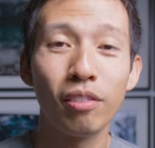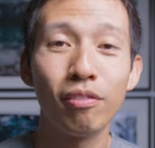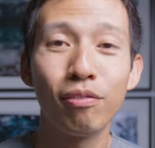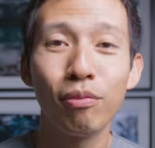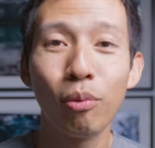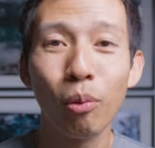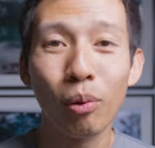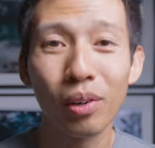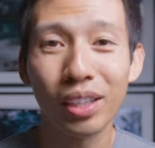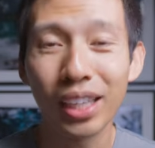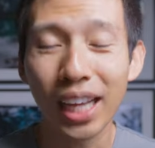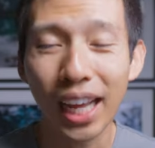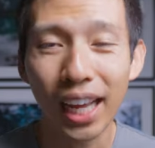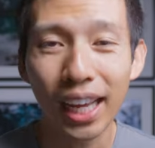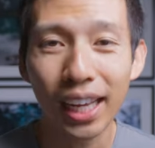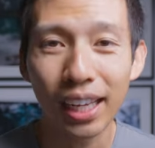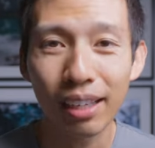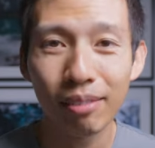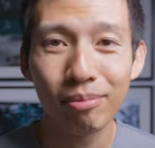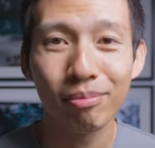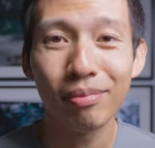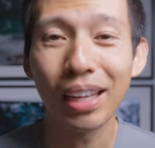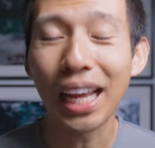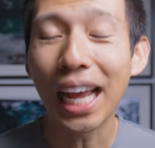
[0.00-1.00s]
in
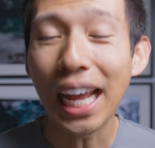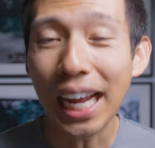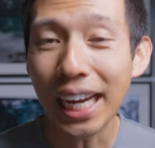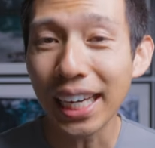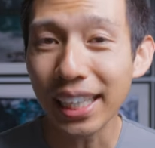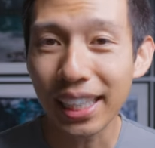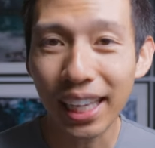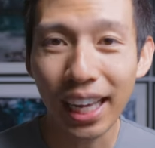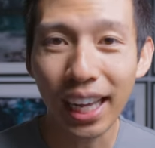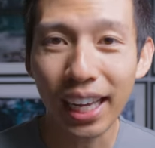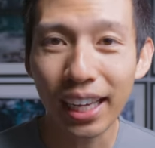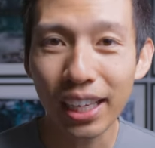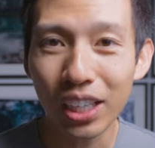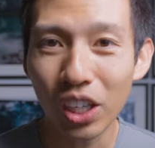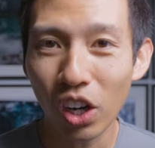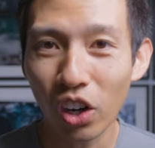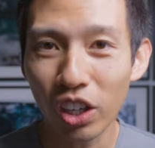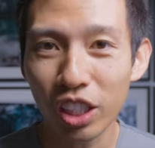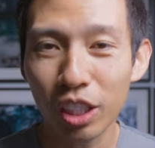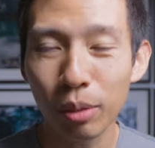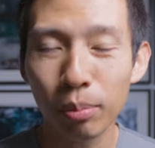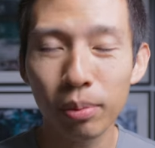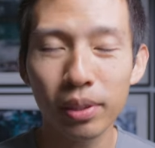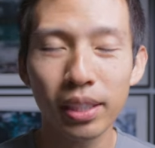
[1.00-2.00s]
4K, 8K
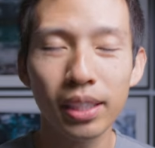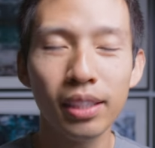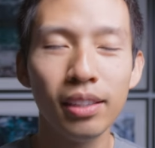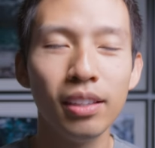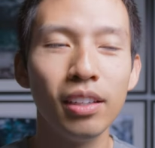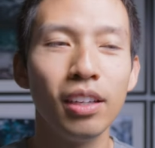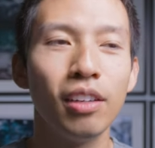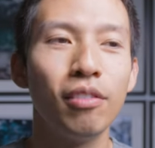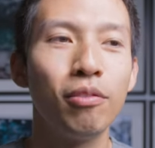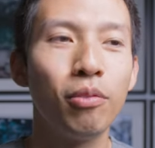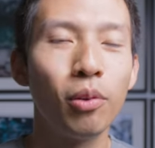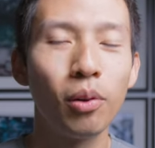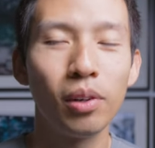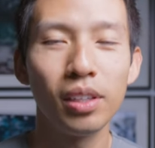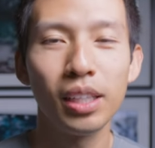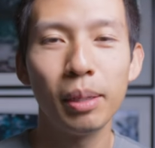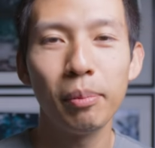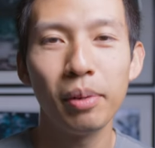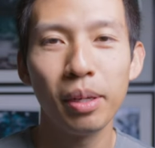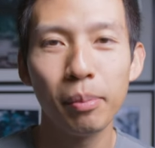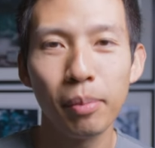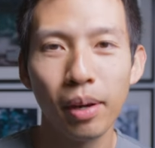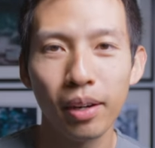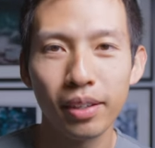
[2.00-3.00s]
arguably for a
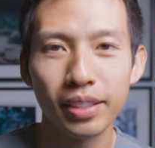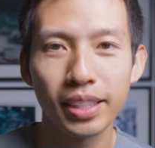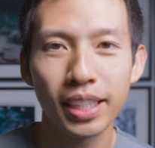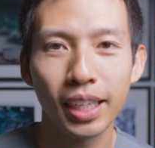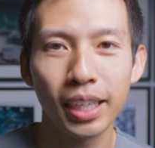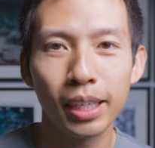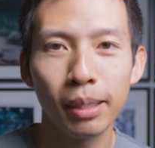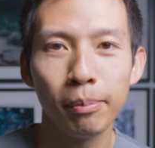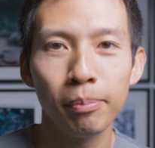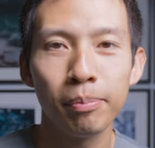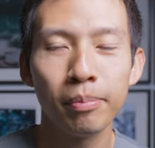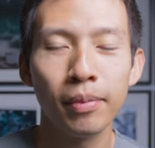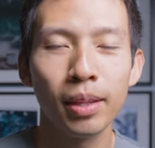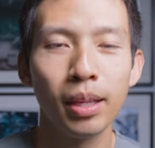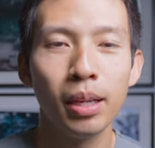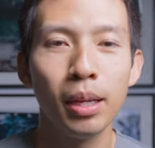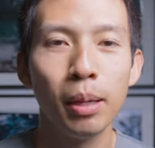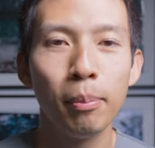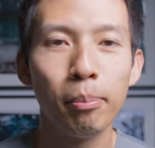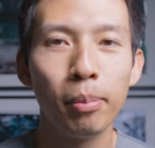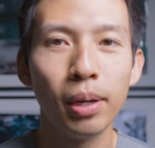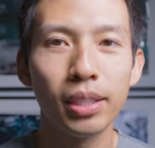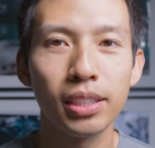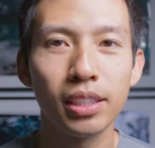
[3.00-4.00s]
limited amount of time.
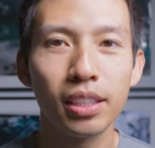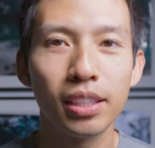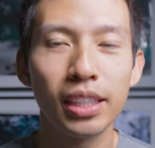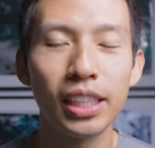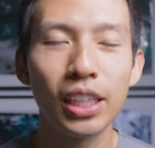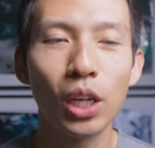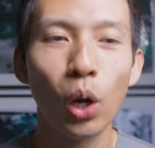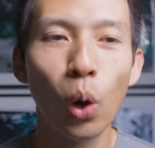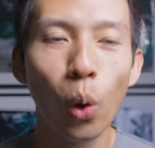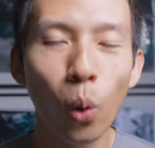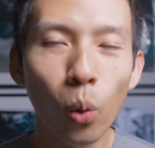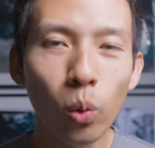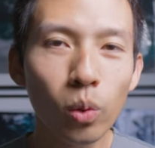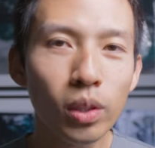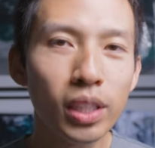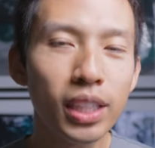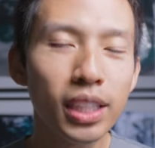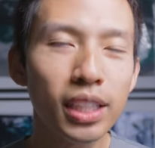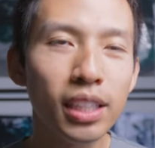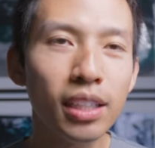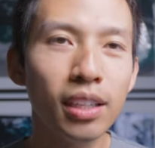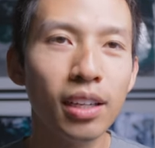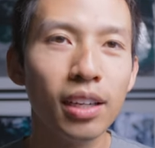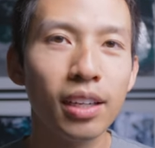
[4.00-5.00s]
But the
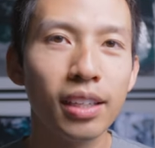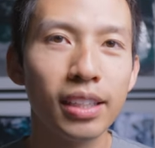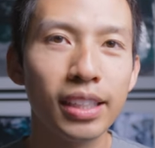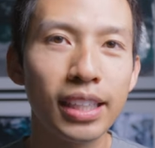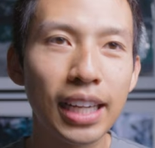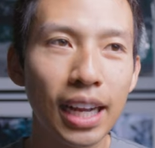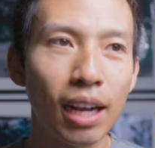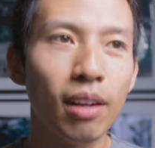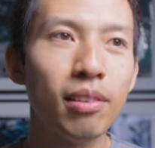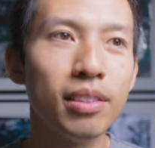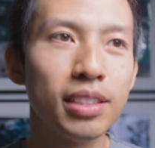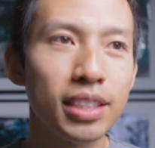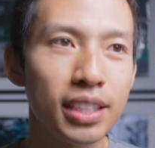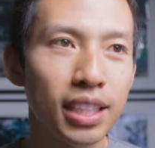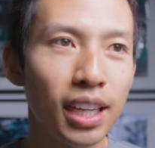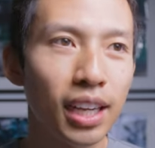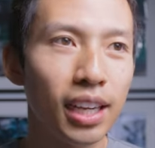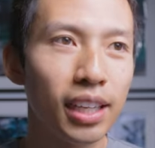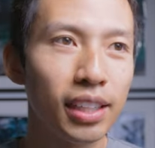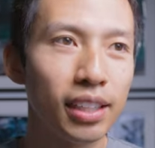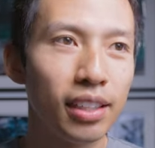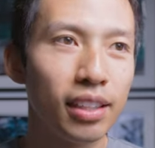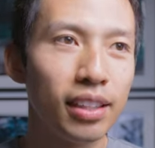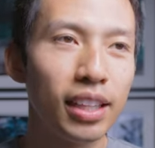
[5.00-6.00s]
only
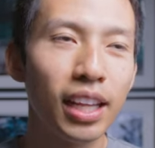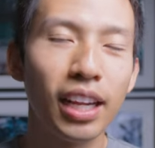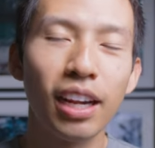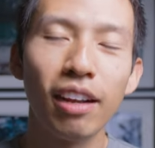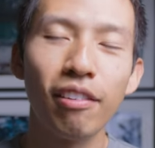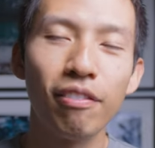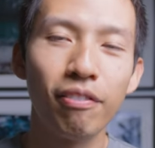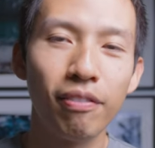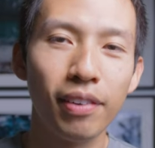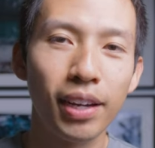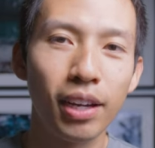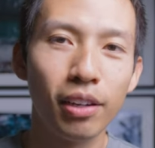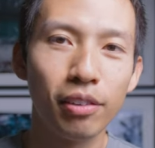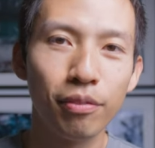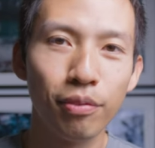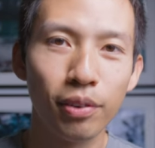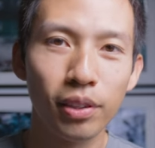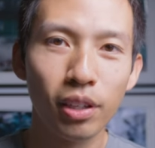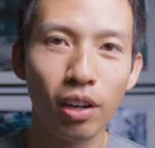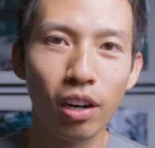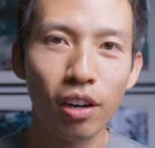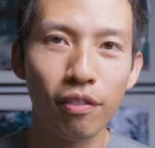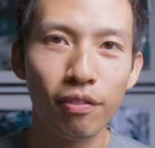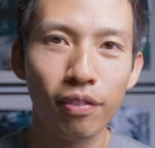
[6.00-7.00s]
downside that I found for
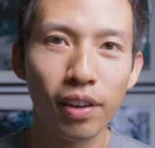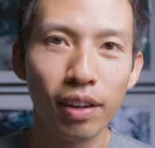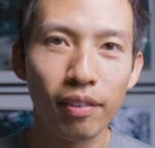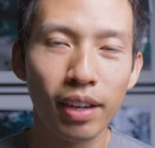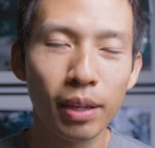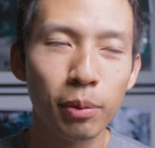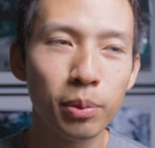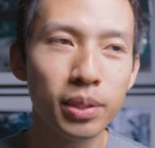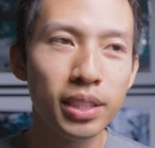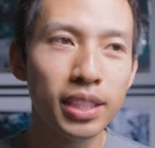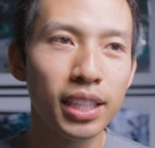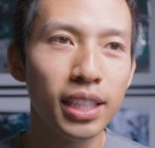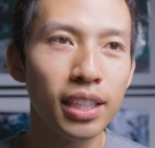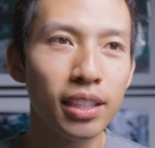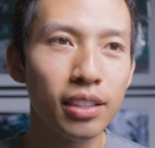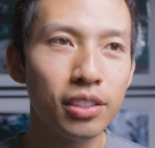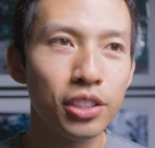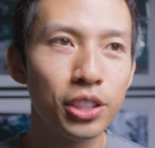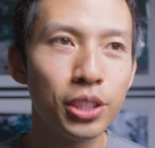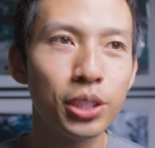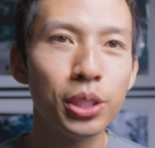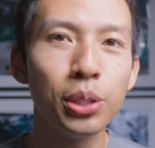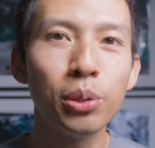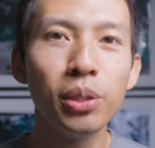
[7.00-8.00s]
the R5, I would
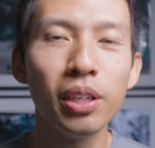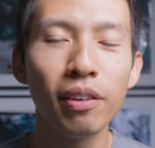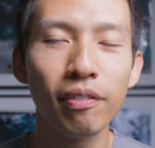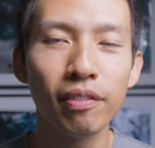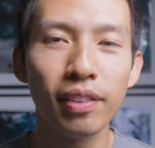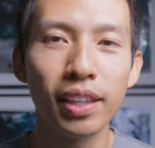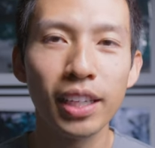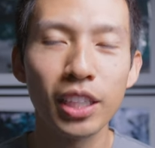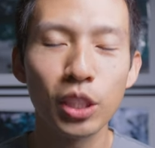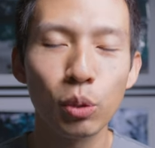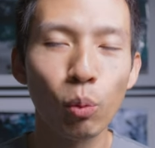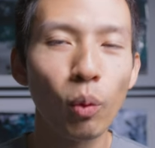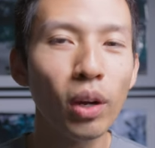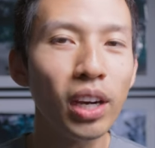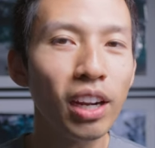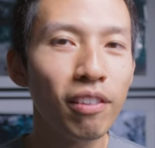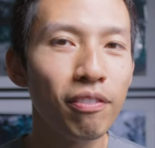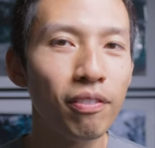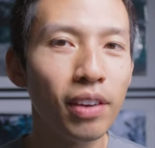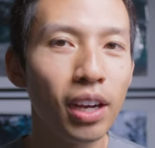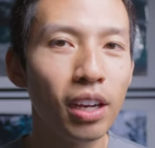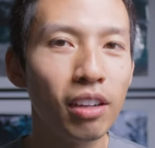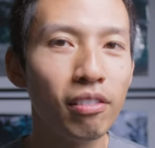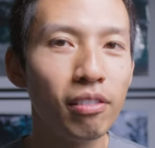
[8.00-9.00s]
say two different things. One I
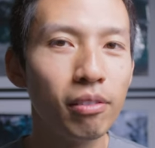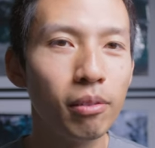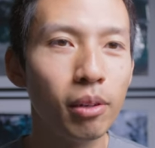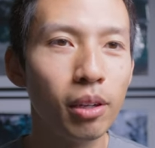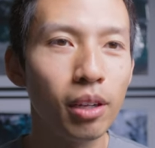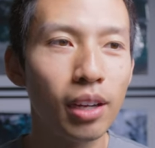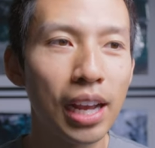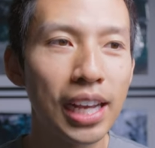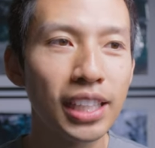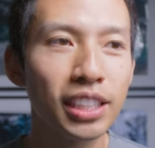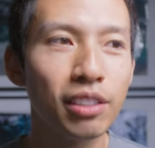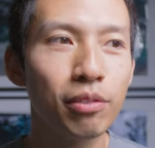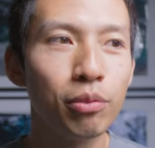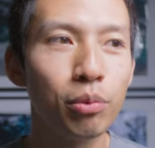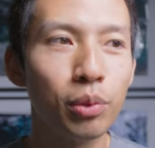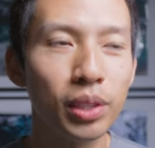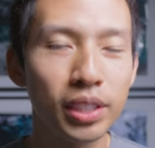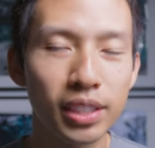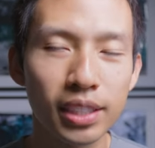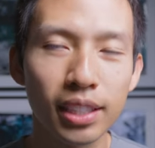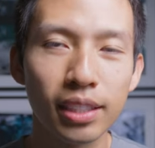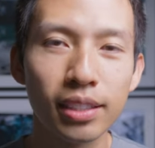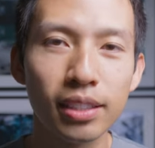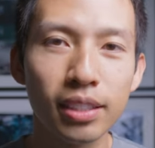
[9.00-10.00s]
found as of
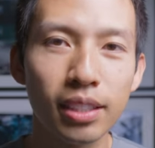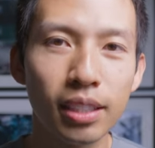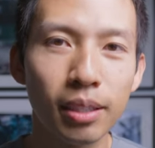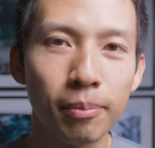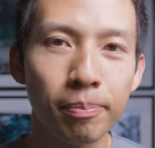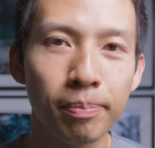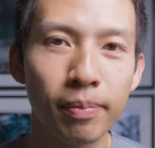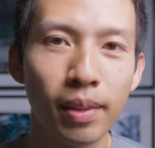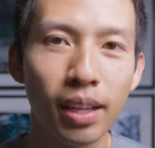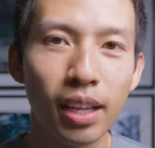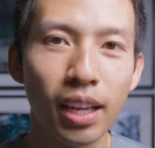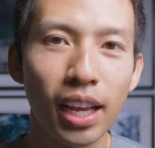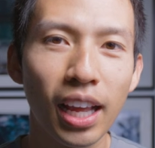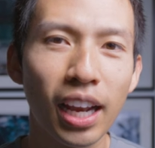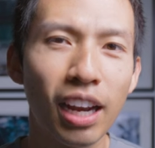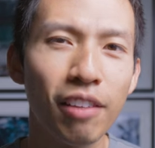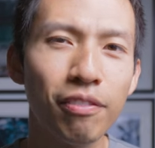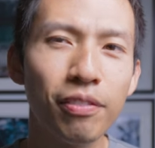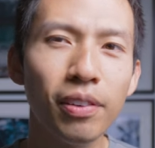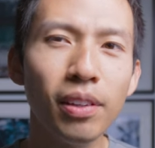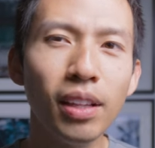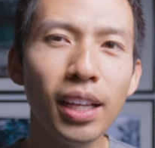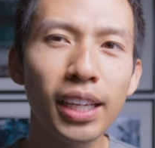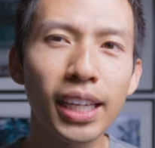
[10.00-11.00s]
recent, and I
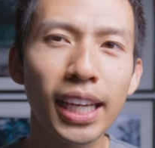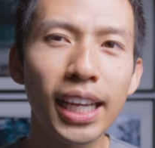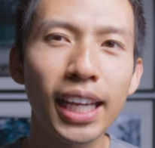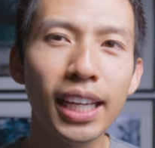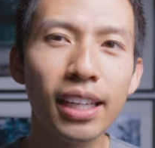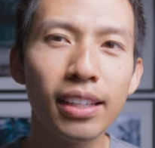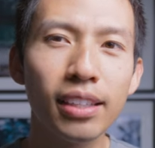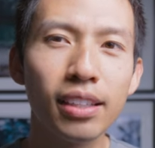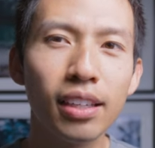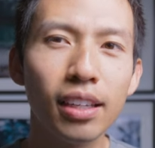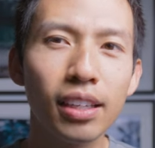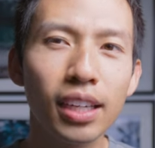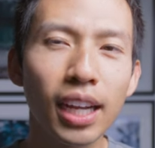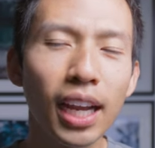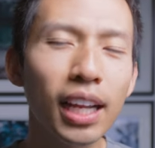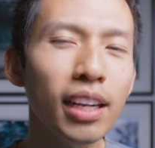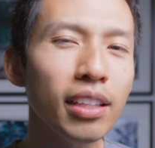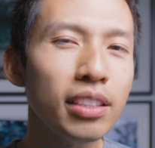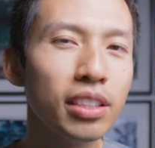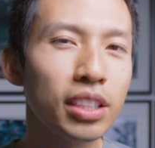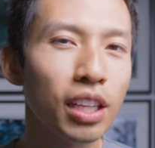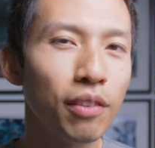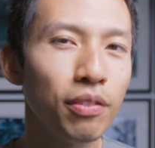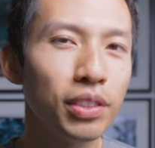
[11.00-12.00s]
feel like it kind
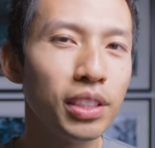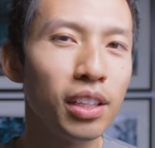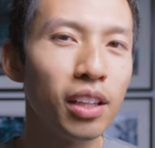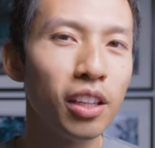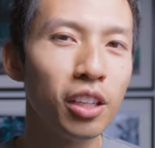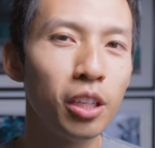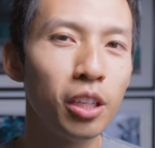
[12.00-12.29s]
of suffers a